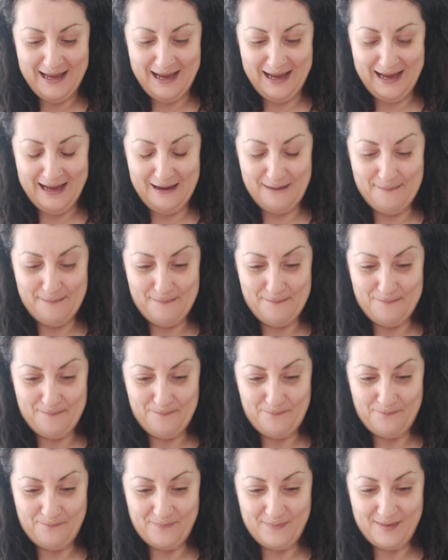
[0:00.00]

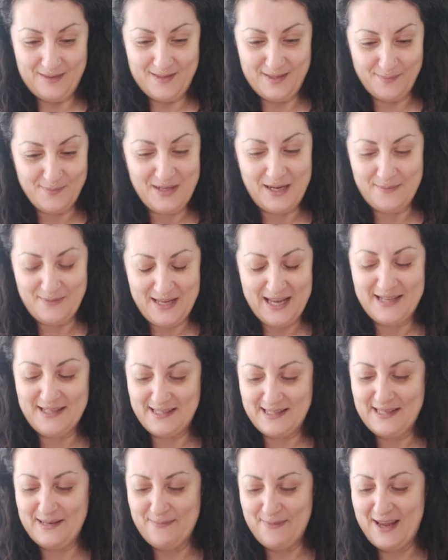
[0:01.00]
sometimes
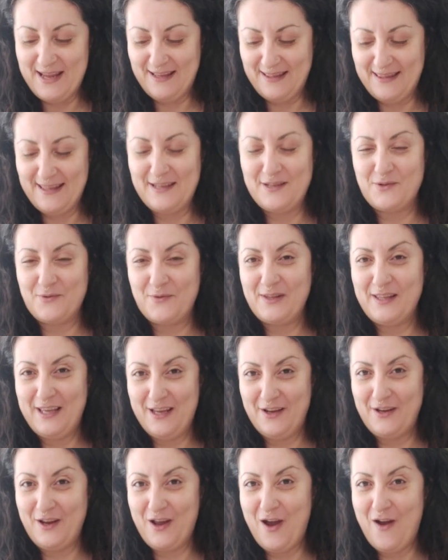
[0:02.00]
has to make things really
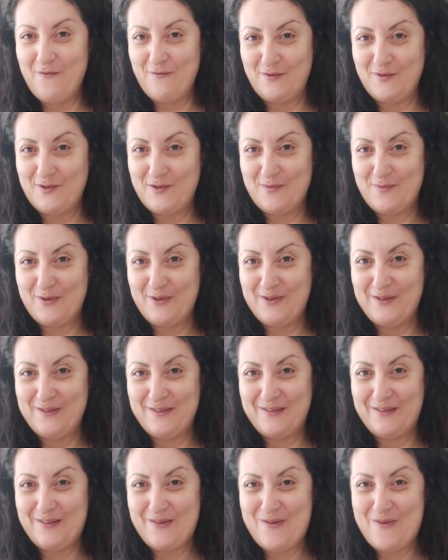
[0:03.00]

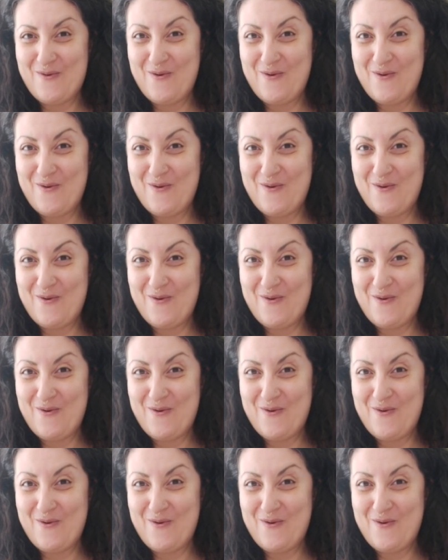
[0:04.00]
uncomfortable,